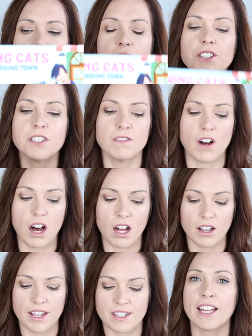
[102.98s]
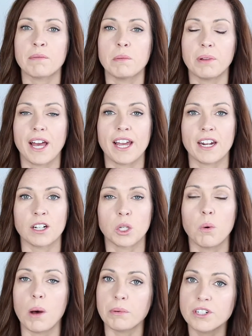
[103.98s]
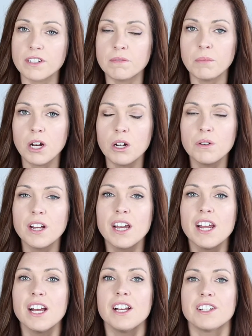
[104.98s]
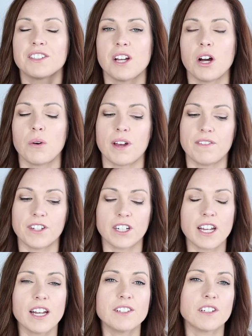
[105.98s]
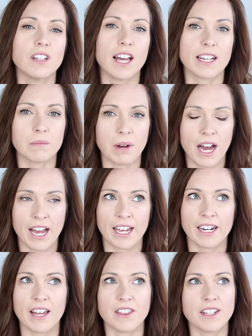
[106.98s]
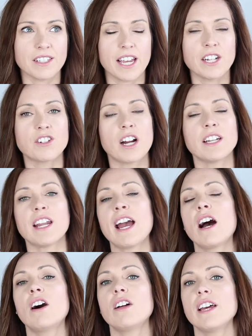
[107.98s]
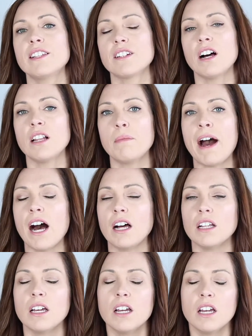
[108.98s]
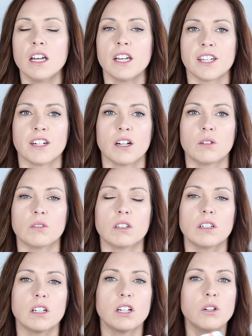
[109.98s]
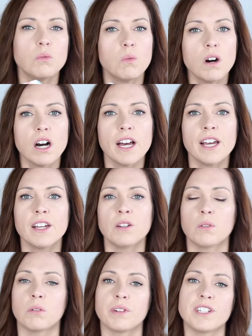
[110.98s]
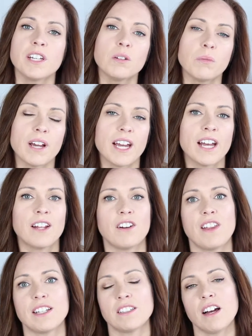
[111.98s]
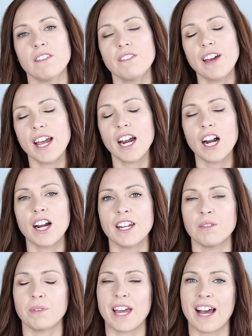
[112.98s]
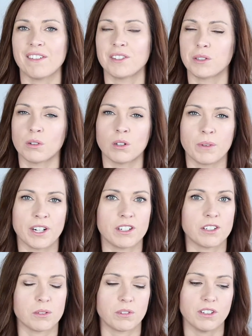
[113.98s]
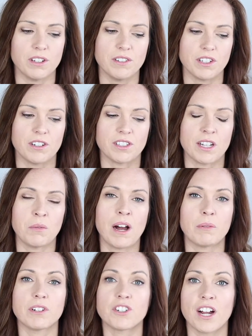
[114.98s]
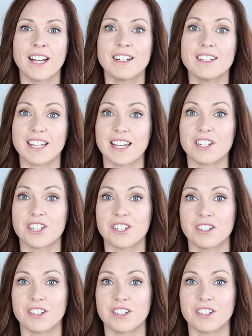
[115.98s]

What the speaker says: first of all, is they can be played in cooperative mode. So if your kids are like mine at this age right now, it's all about, who won or we didn't win or that's not fair, and we have sore winners, sore losers. And while we're trying to teach,